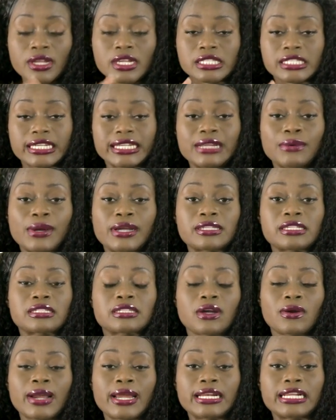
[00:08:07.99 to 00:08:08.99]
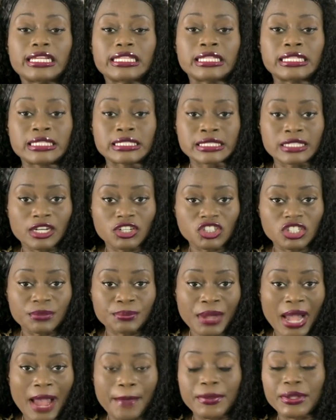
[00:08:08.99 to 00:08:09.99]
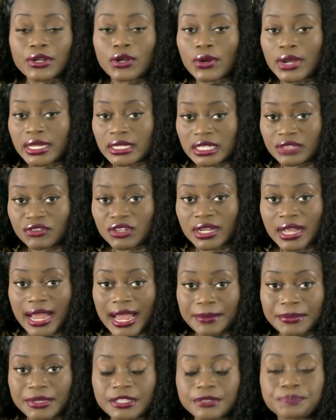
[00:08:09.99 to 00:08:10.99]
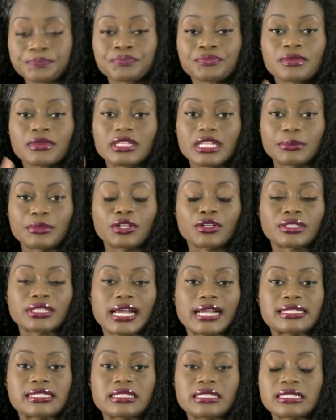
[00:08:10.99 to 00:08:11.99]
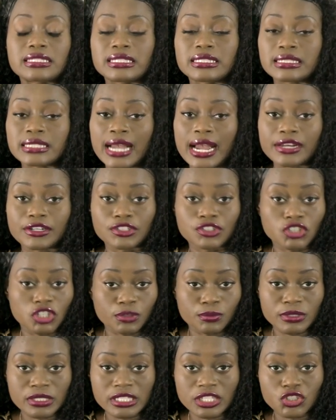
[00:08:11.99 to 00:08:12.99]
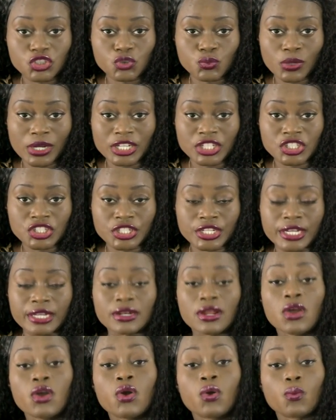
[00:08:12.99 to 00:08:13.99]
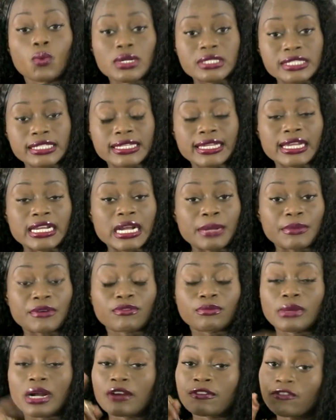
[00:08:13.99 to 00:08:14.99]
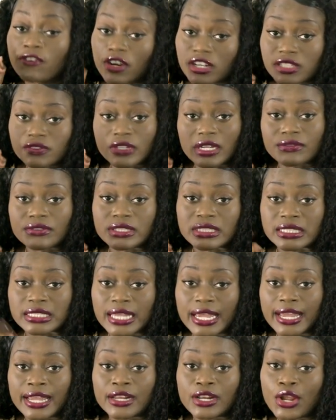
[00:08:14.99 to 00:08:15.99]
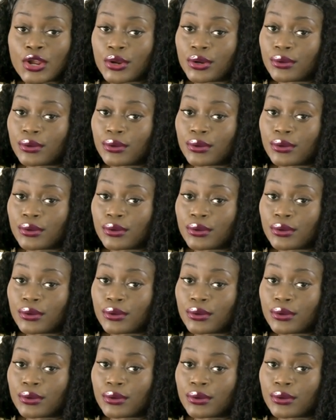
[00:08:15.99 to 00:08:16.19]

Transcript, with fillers: So anyways, let's go ahead and get the discussion popping. Go ahead and leave a comment. Let me know your thoughts on this entire disturbing situation. Once again, coming from our first favorite state,